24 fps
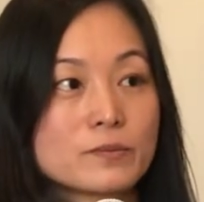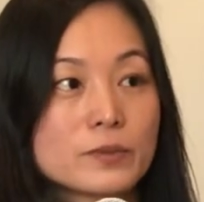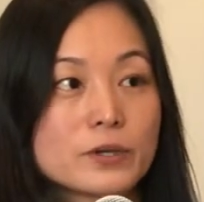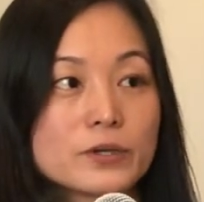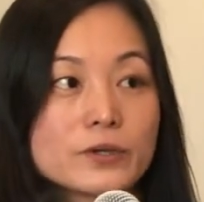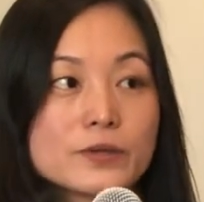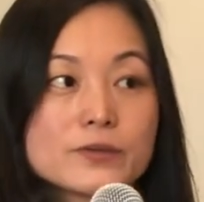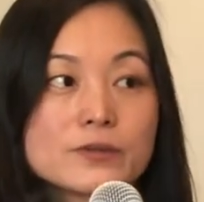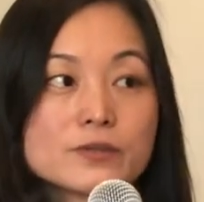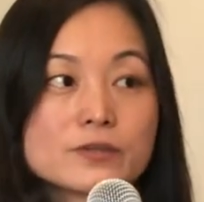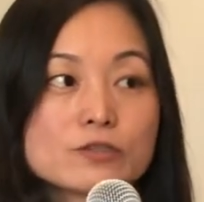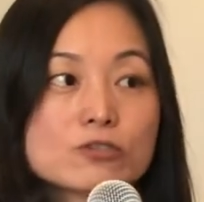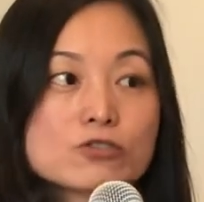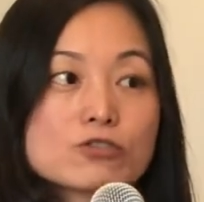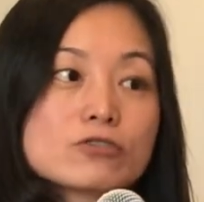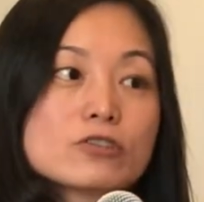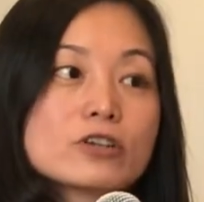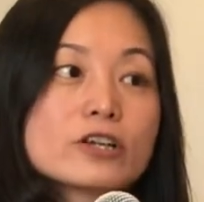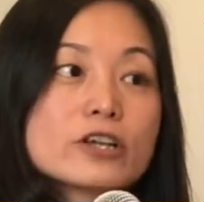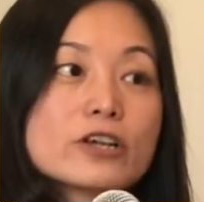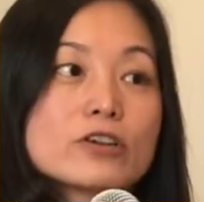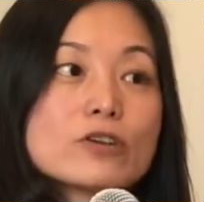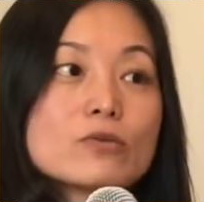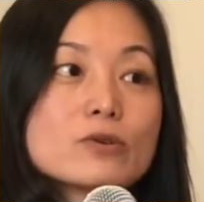because
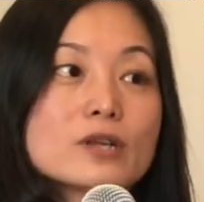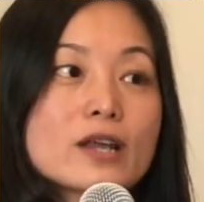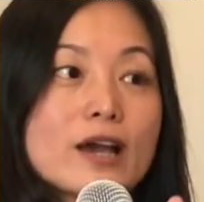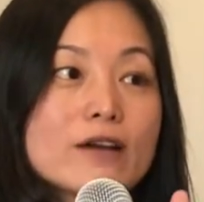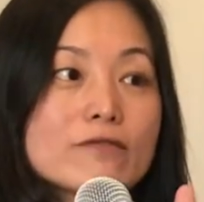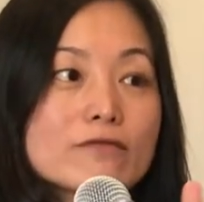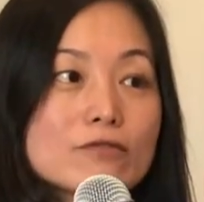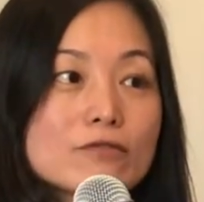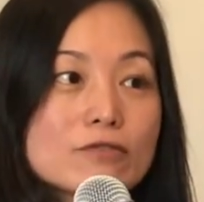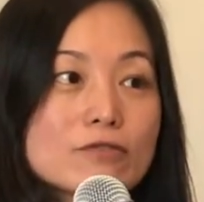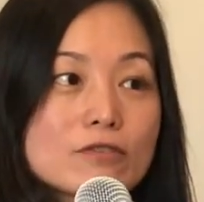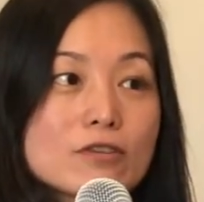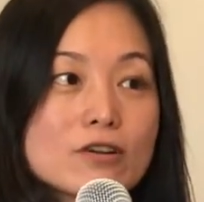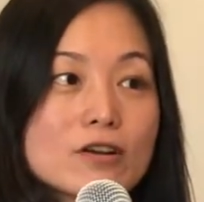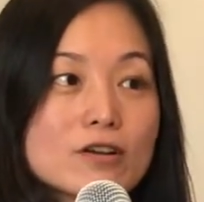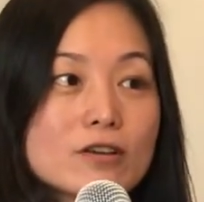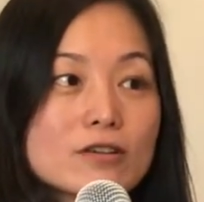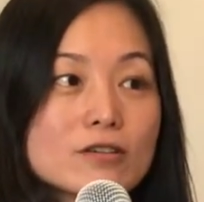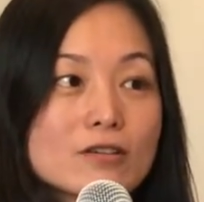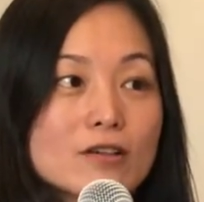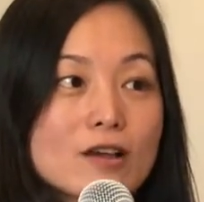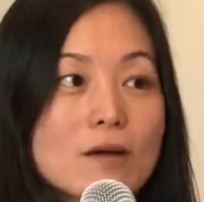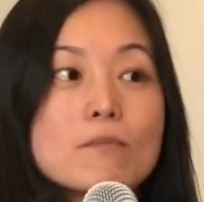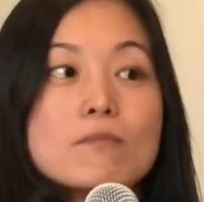surely you would have
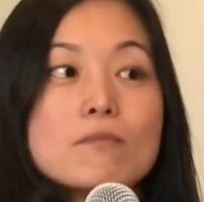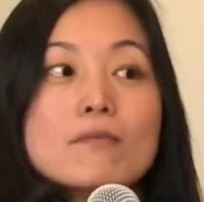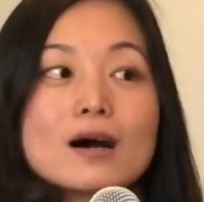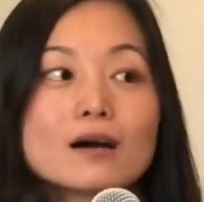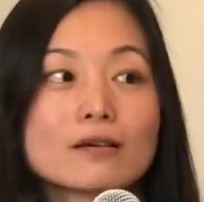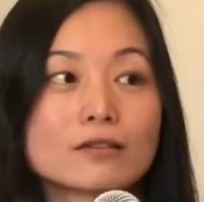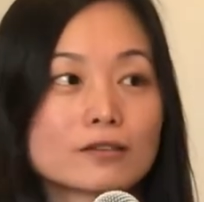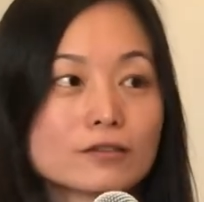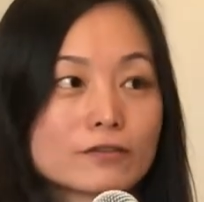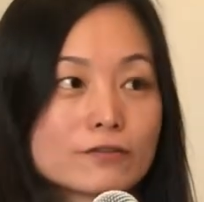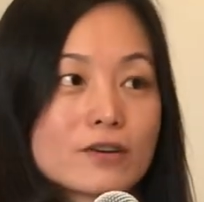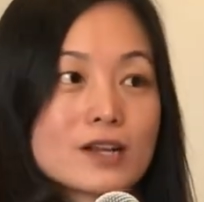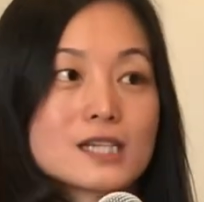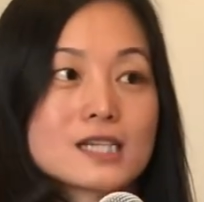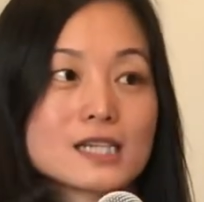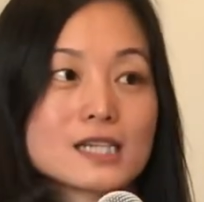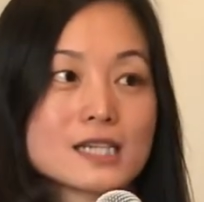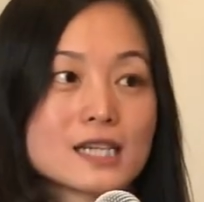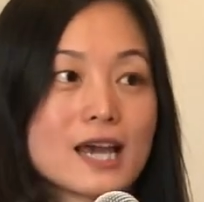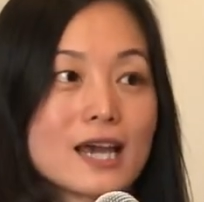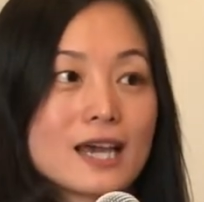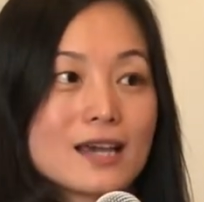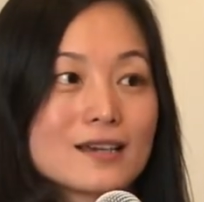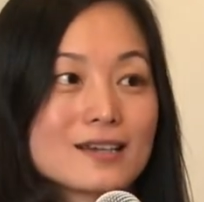grown a month from
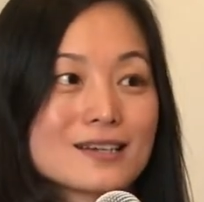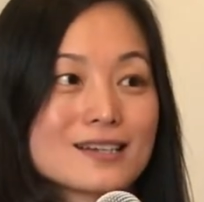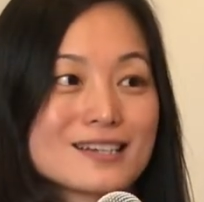today.